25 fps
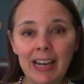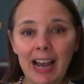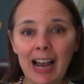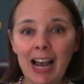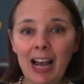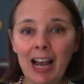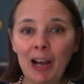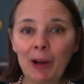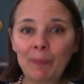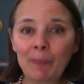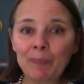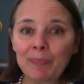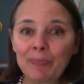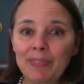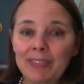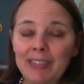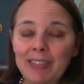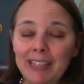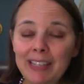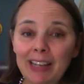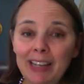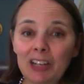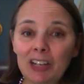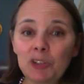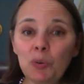The
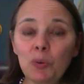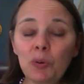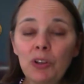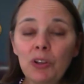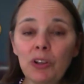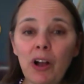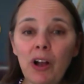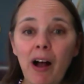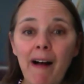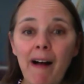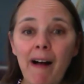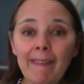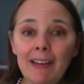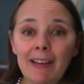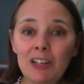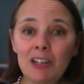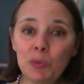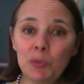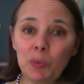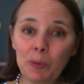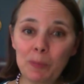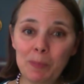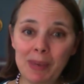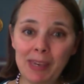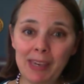Electoral College
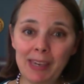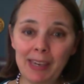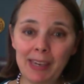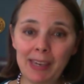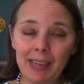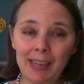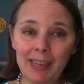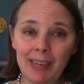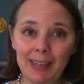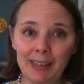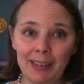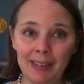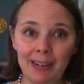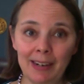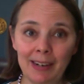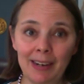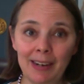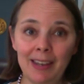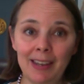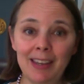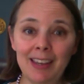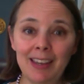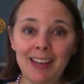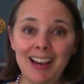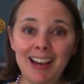will meet
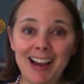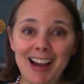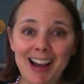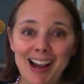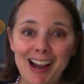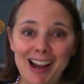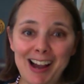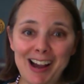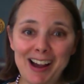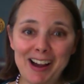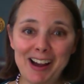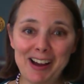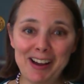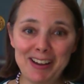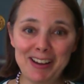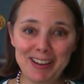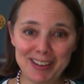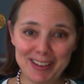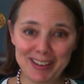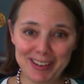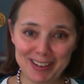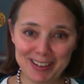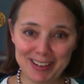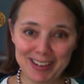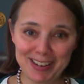in
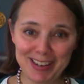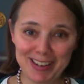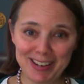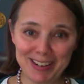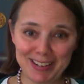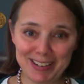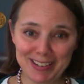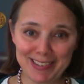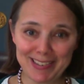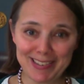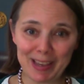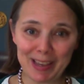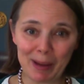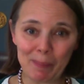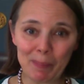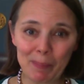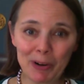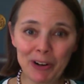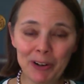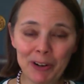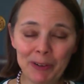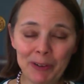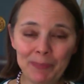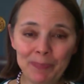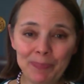
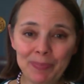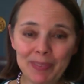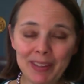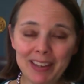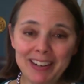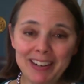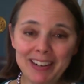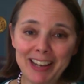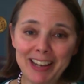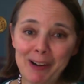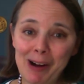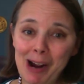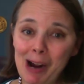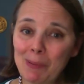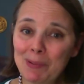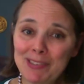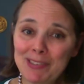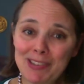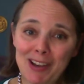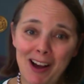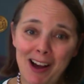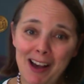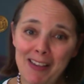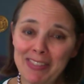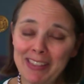December. Now, I was
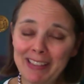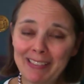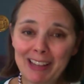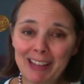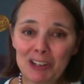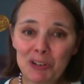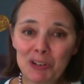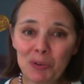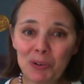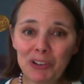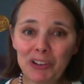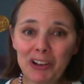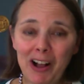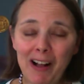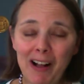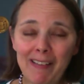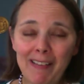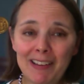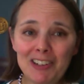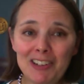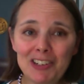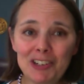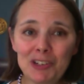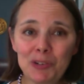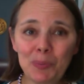on the Electoral
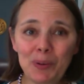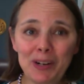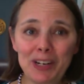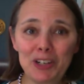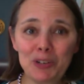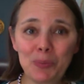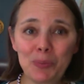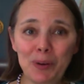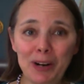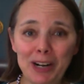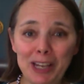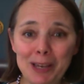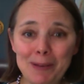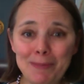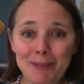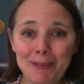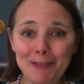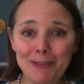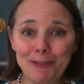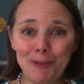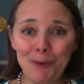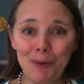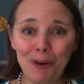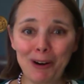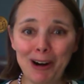College in 2020
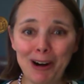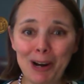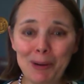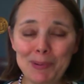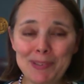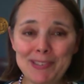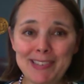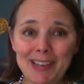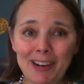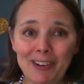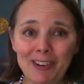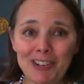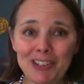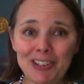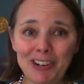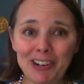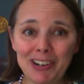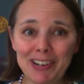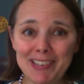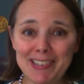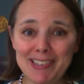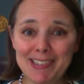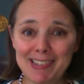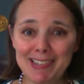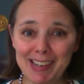before I was
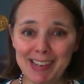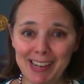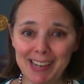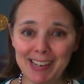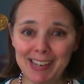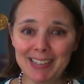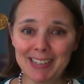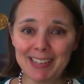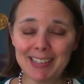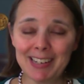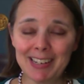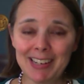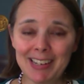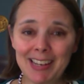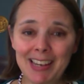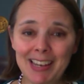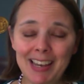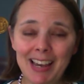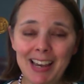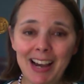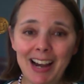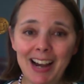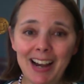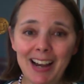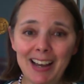Secretary of State.
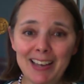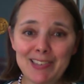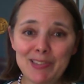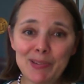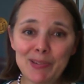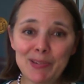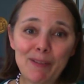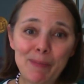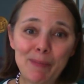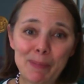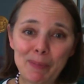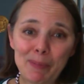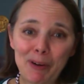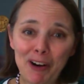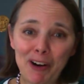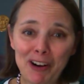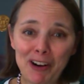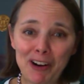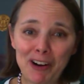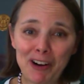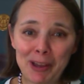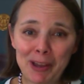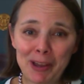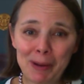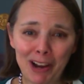So I've been part
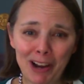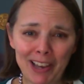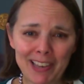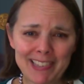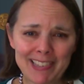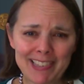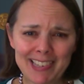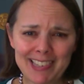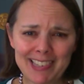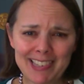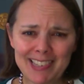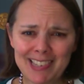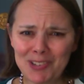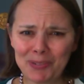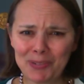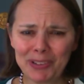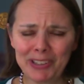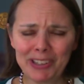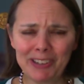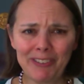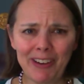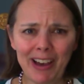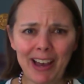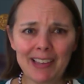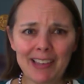of that process. It's
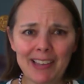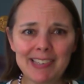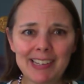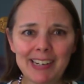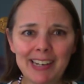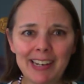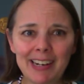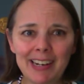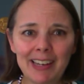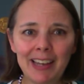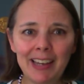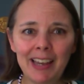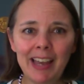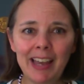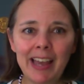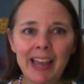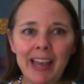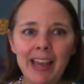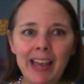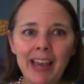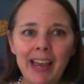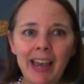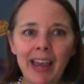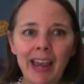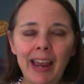really fascinating.
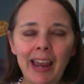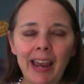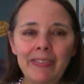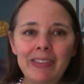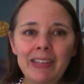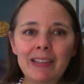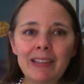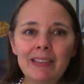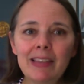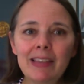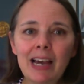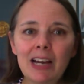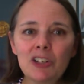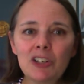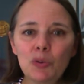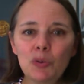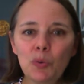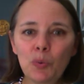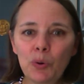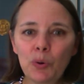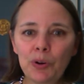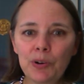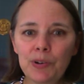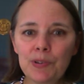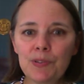And the
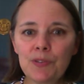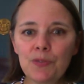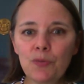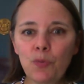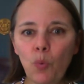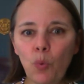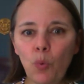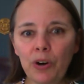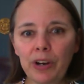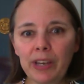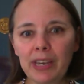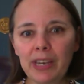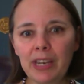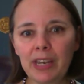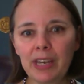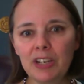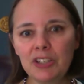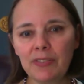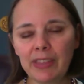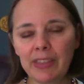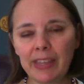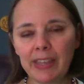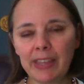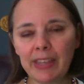electors for each of the